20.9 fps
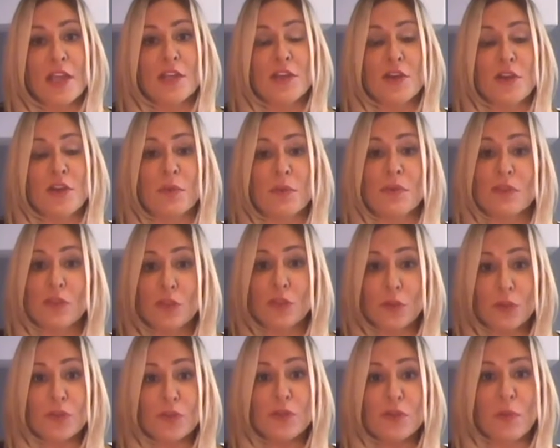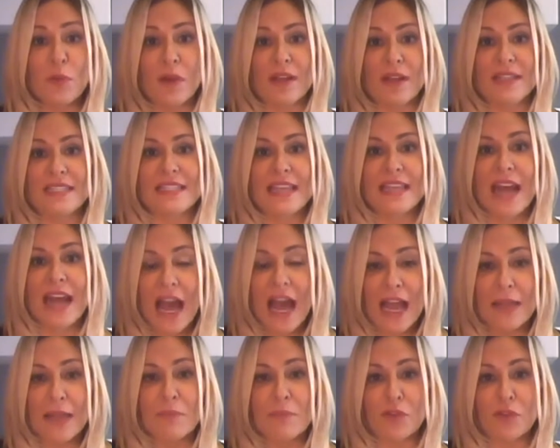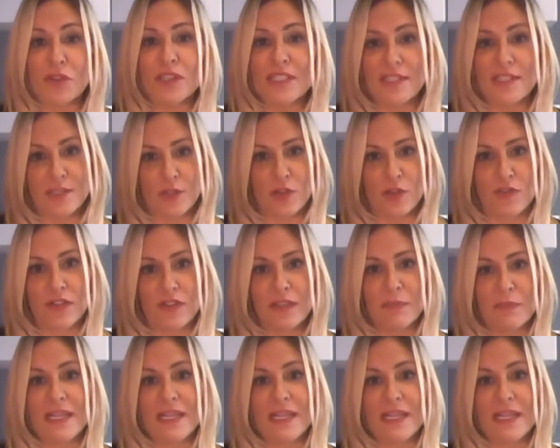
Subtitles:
they're the ones that I'm really serving,